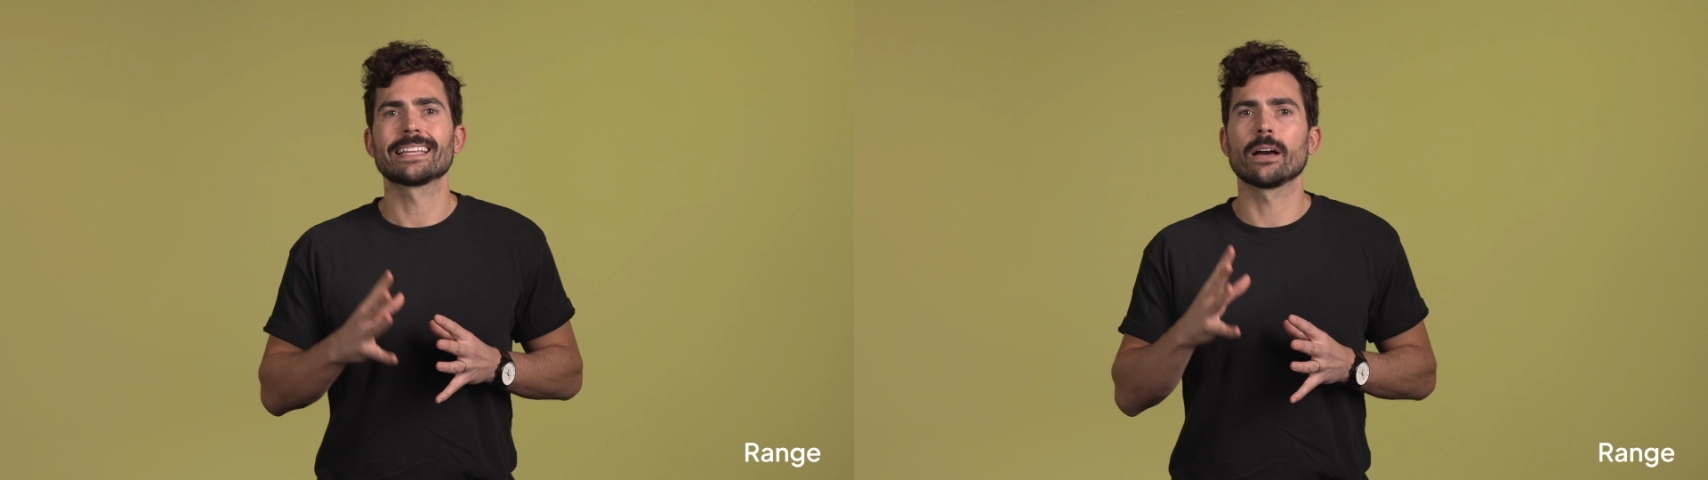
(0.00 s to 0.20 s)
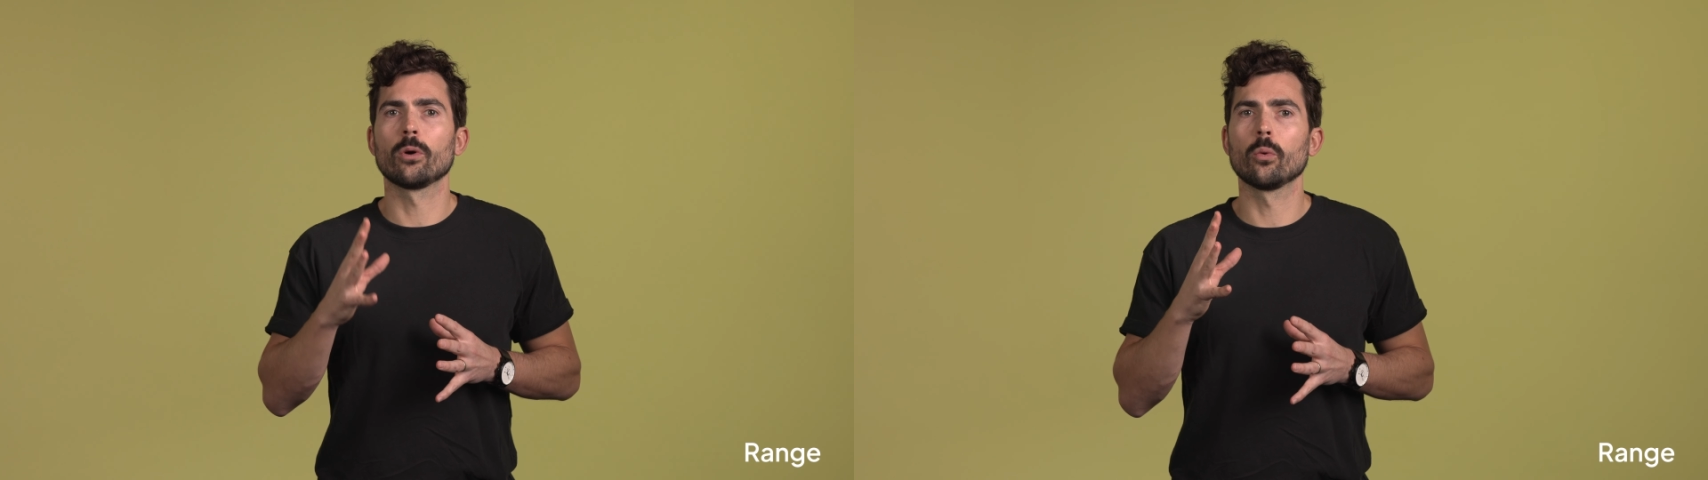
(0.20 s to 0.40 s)

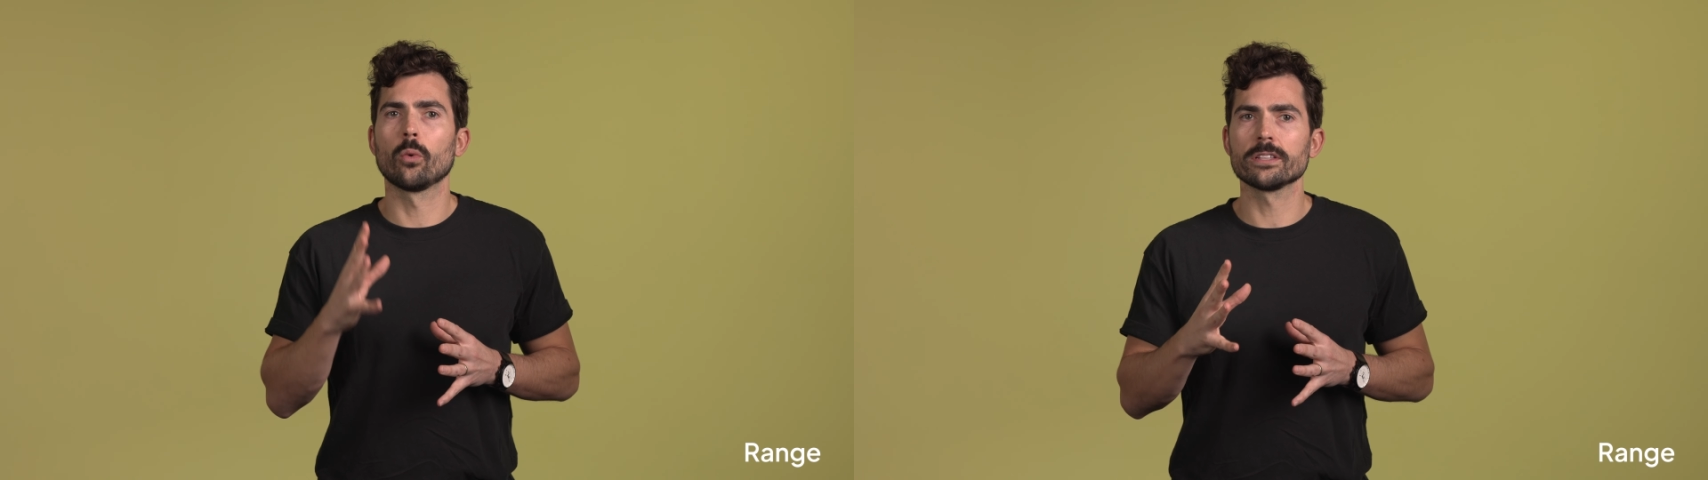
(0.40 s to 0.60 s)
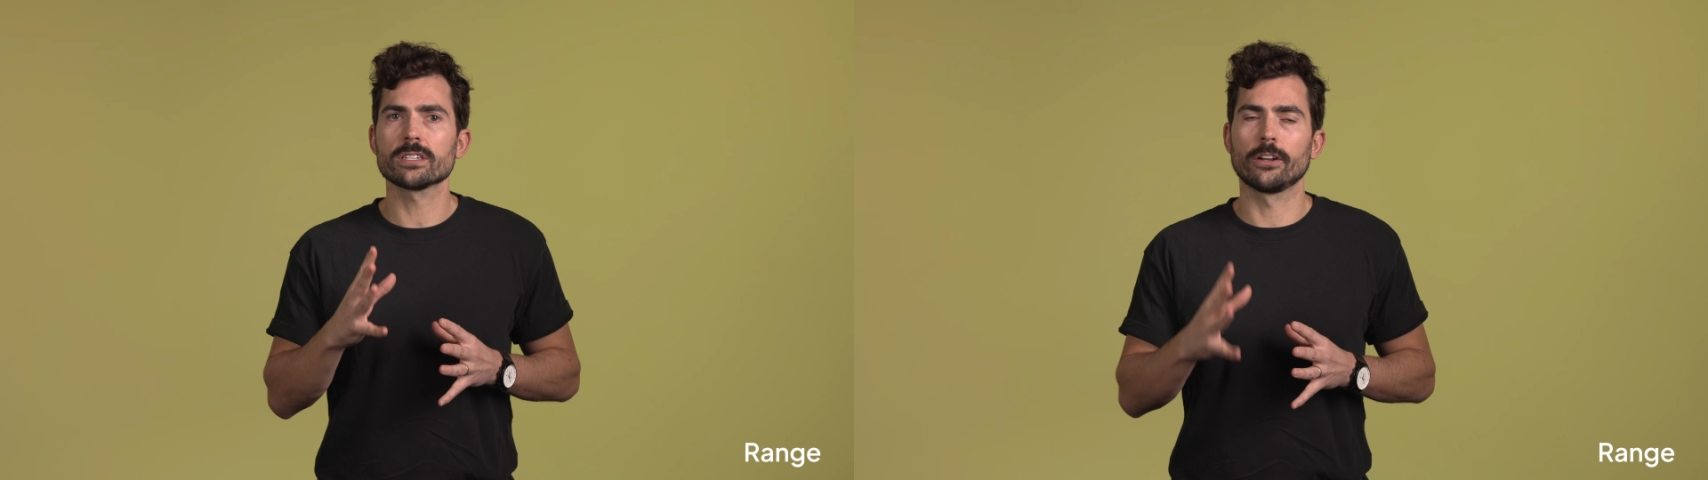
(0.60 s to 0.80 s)
that we'll
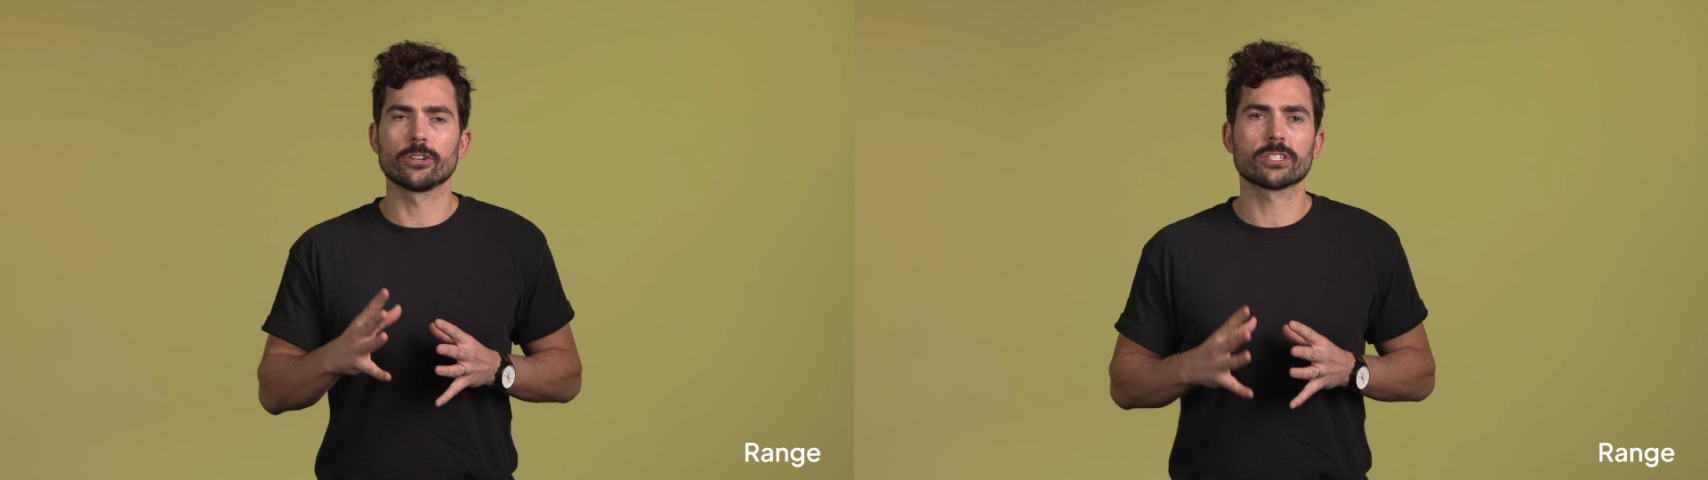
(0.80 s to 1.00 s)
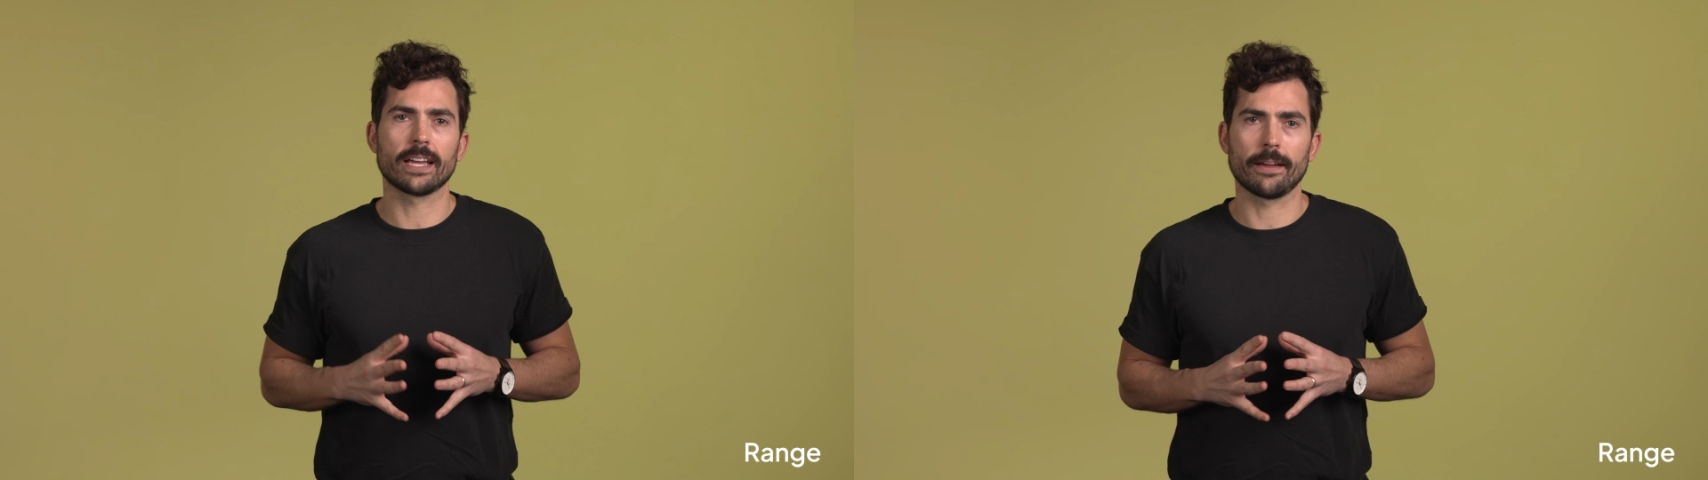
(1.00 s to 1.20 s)
want to
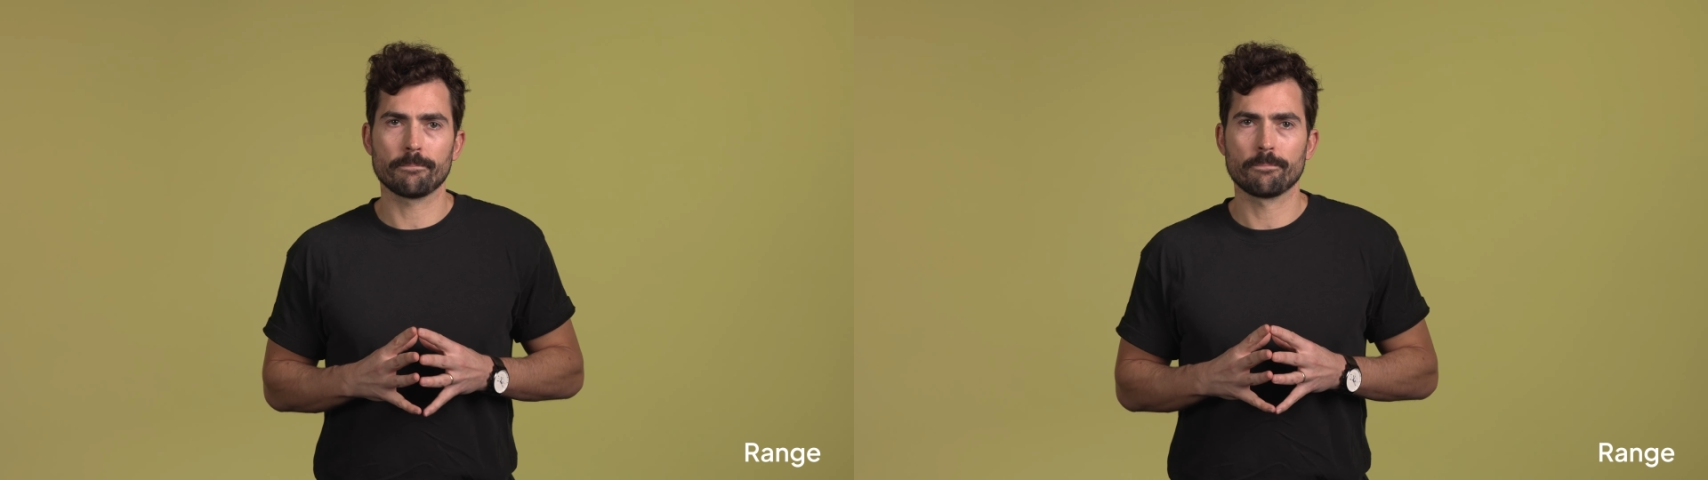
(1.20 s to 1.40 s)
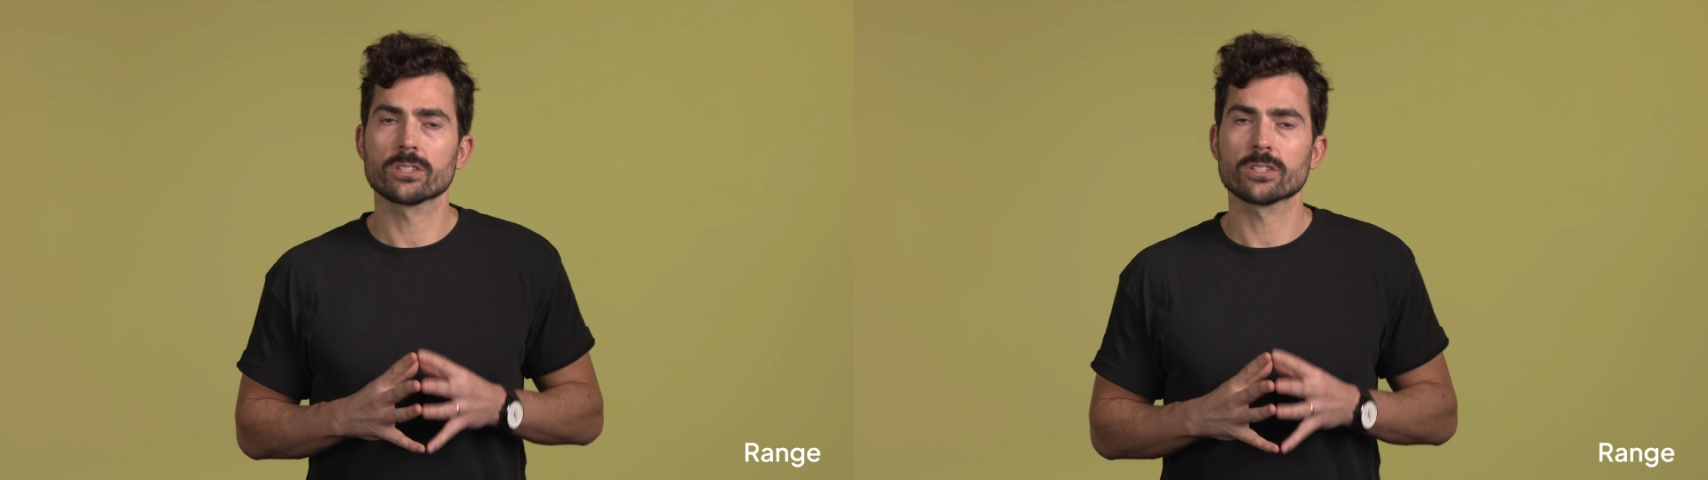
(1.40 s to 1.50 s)
understand.